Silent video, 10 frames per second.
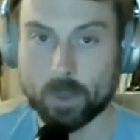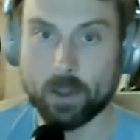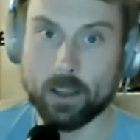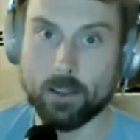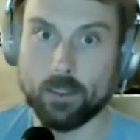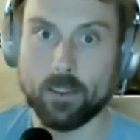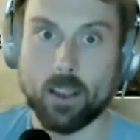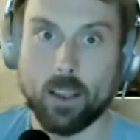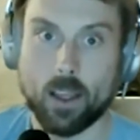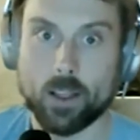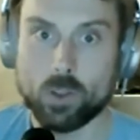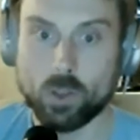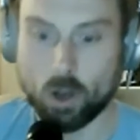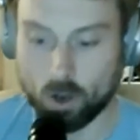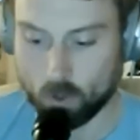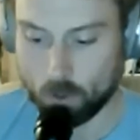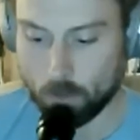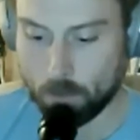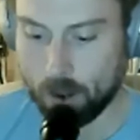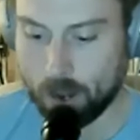Okay. So
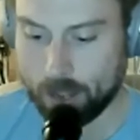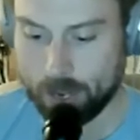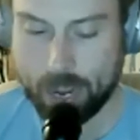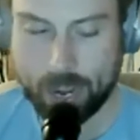my